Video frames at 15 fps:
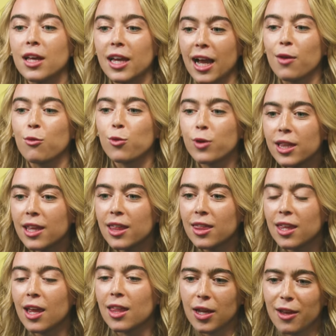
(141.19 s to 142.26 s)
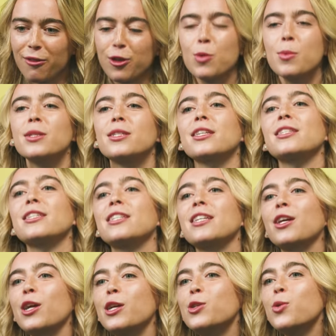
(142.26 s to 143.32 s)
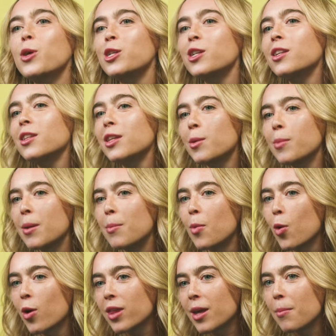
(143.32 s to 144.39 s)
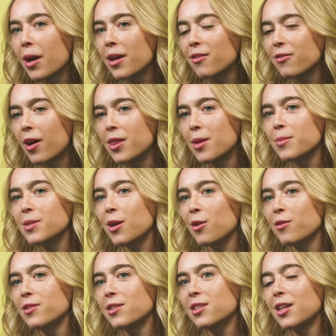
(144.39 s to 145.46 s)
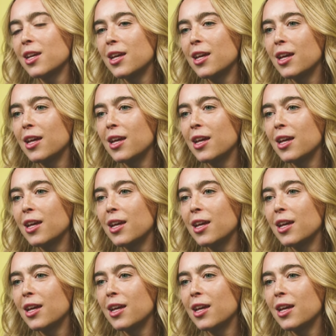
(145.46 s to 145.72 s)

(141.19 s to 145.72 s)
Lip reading: Like, I really think if humans listen to their intuition a little bit more, they might find themselves